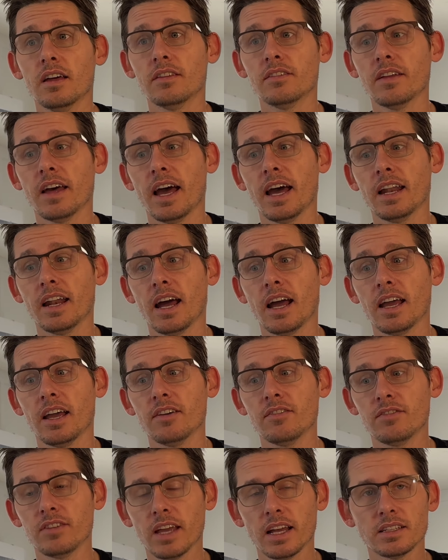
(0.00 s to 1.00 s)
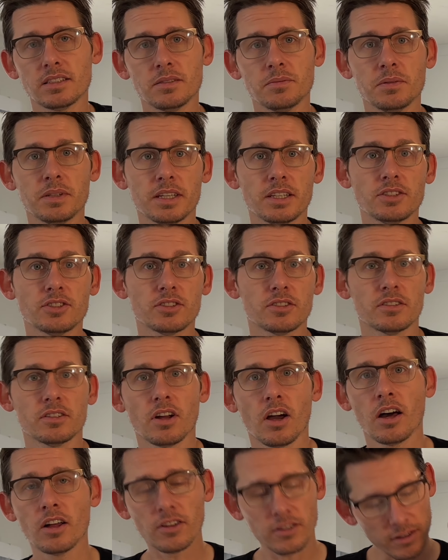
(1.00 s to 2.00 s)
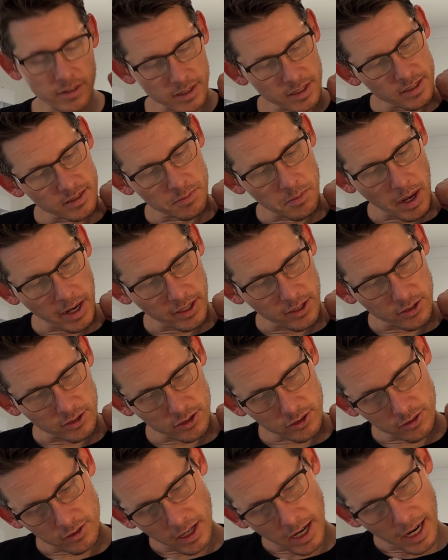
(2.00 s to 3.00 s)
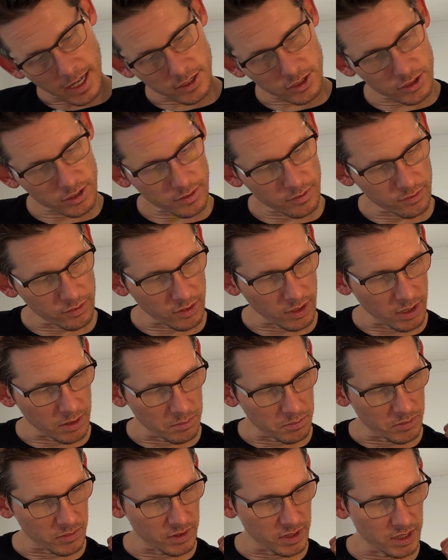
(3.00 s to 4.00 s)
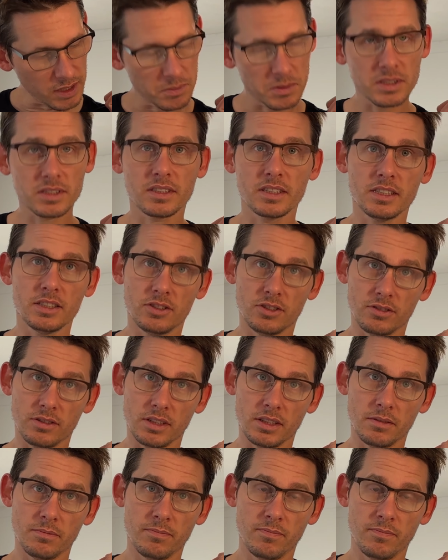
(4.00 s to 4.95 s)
that I have yet to be injured other than this minor scratch from the mesquite tree.